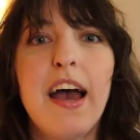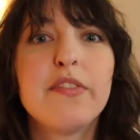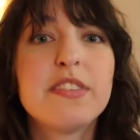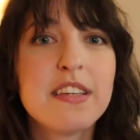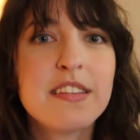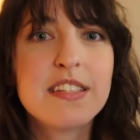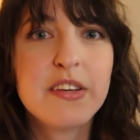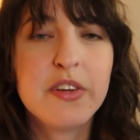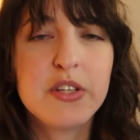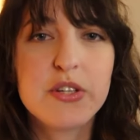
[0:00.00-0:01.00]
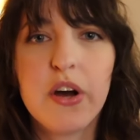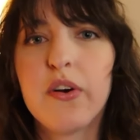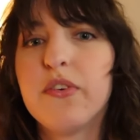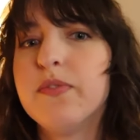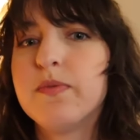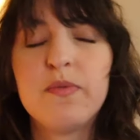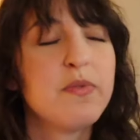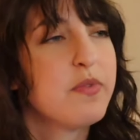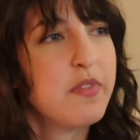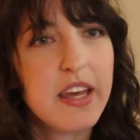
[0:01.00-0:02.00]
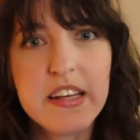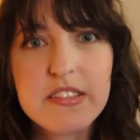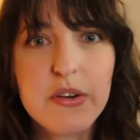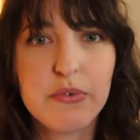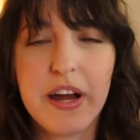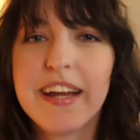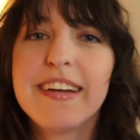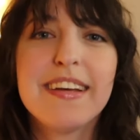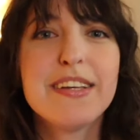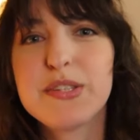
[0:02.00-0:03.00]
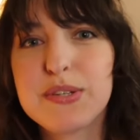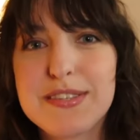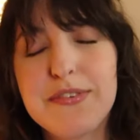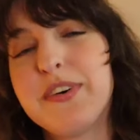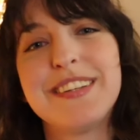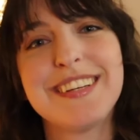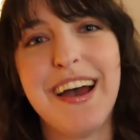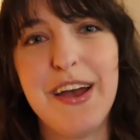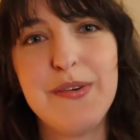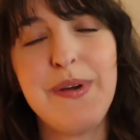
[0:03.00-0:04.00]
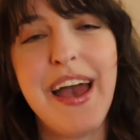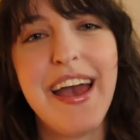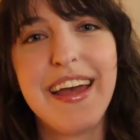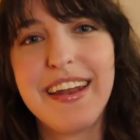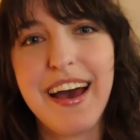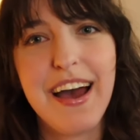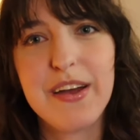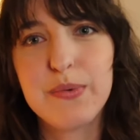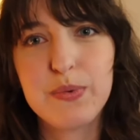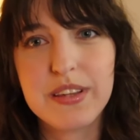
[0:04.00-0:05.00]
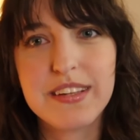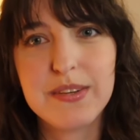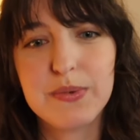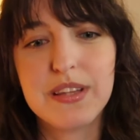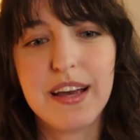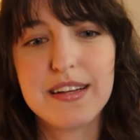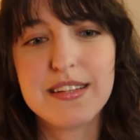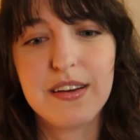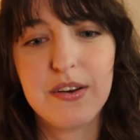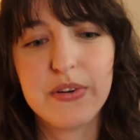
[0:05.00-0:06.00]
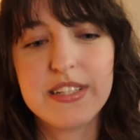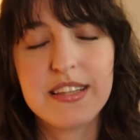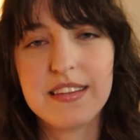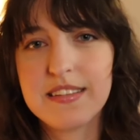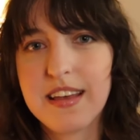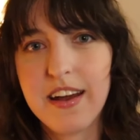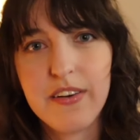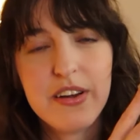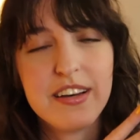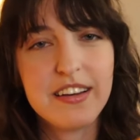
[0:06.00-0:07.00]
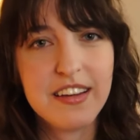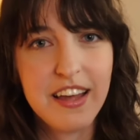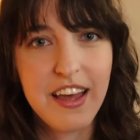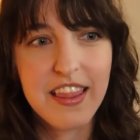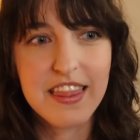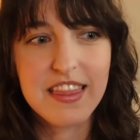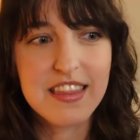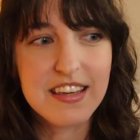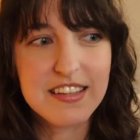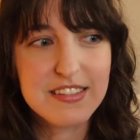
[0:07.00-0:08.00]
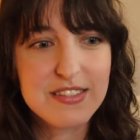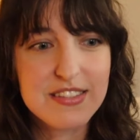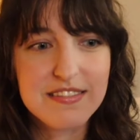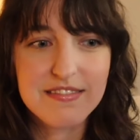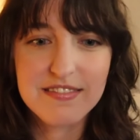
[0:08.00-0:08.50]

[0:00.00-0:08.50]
I've seen the TV show. It's all right. It's just a fun time. And I really would like to go into this era, these